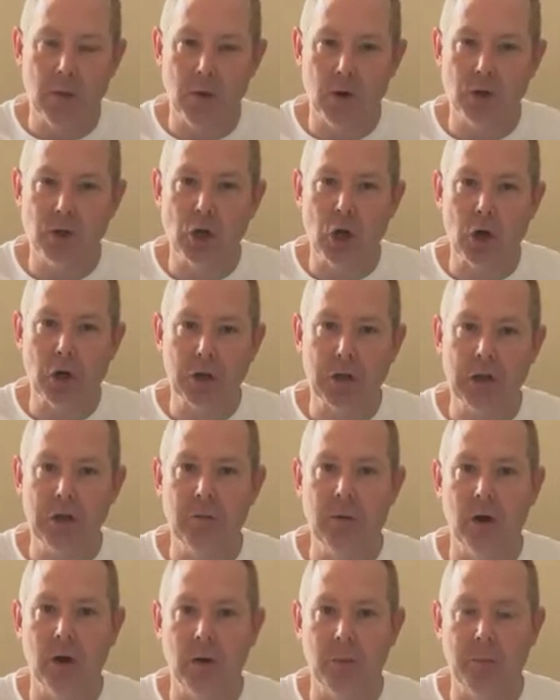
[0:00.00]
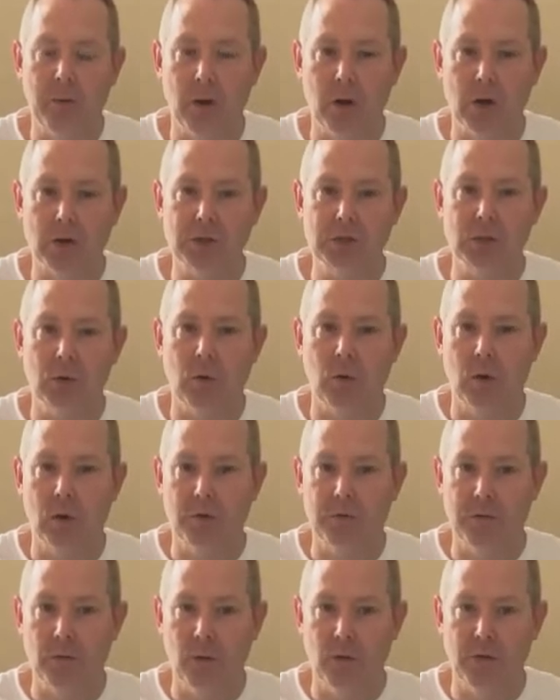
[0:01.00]
They're talking about a partial or
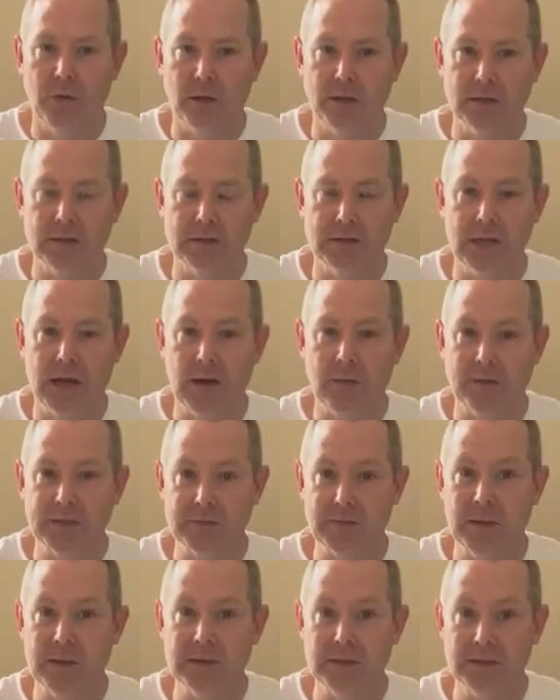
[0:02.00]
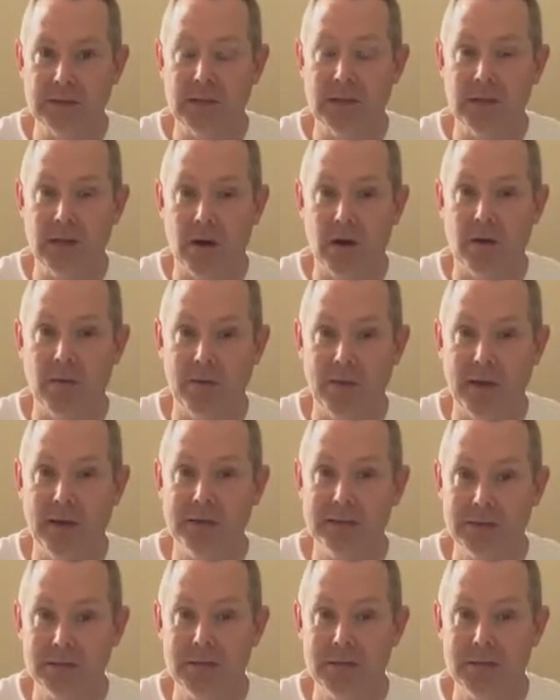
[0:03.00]
a full thickness tear, which means is the darn thing is